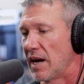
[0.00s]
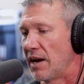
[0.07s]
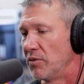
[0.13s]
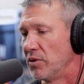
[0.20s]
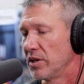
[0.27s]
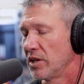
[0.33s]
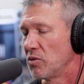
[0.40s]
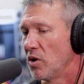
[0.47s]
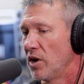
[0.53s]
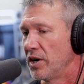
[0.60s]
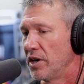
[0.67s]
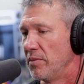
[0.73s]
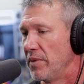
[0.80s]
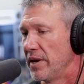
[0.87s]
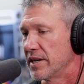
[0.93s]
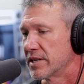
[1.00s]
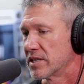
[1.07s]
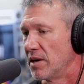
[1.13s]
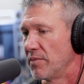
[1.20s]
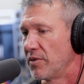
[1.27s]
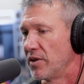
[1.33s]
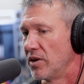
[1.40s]
I really wanted to make
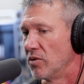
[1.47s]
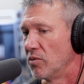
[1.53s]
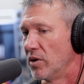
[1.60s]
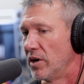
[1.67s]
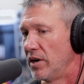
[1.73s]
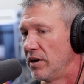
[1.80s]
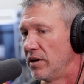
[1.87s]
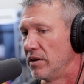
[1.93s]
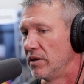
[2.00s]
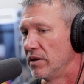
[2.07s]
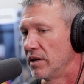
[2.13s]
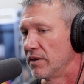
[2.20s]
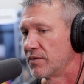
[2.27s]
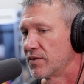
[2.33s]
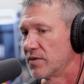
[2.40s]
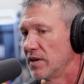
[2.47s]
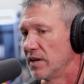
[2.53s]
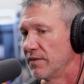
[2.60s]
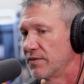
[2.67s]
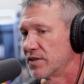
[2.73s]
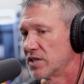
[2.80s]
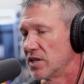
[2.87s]
something to where if,
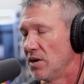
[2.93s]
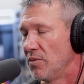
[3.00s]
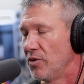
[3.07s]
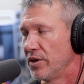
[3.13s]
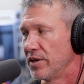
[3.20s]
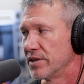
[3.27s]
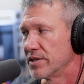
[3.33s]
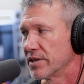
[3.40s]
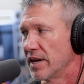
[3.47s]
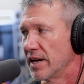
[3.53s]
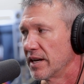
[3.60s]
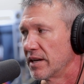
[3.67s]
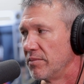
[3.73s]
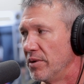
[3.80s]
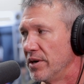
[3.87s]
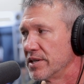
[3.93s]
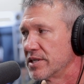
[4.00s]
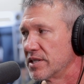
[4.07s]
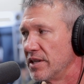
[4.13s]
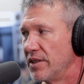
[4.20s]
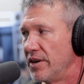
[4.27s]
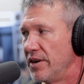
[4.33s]
if someone is like
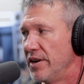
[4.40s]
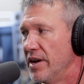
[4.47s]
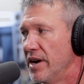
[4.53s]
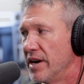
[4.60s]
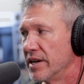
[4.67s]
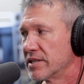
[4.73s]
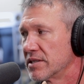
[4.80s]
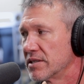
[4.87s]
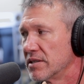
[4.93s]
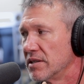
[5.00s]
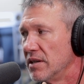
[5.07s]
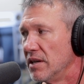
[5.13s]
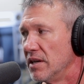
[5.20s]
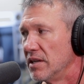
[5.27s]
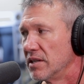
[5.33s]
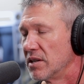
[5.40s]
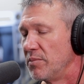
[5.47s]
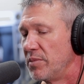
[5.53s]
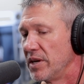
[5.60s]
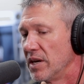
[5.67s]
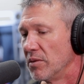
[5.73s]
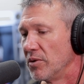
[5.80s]
busting their nuts
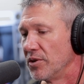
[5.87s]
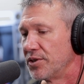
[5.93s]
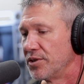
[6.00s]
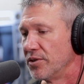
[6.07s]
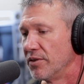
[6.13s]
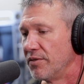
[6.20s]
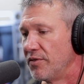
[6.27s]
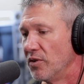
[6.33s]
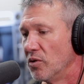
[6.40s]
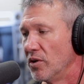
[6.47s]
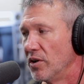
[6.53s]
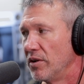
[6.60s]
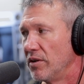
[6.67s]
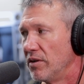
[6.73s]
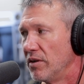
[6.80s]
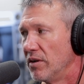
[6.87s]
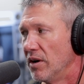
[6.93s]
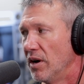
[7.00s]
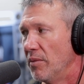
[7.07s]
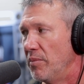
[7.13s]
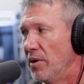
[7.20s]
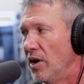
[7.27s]
to be able to afford
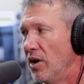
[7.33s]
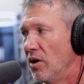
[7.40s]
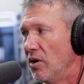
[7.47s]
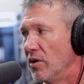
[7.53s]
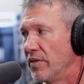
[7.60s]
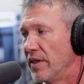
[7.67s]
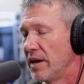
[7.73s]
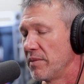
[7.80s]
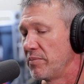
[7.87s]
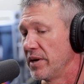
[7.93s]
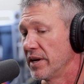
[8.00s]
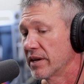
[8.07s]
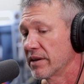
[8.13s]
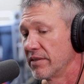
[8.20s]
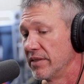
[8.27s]
a bow and they pick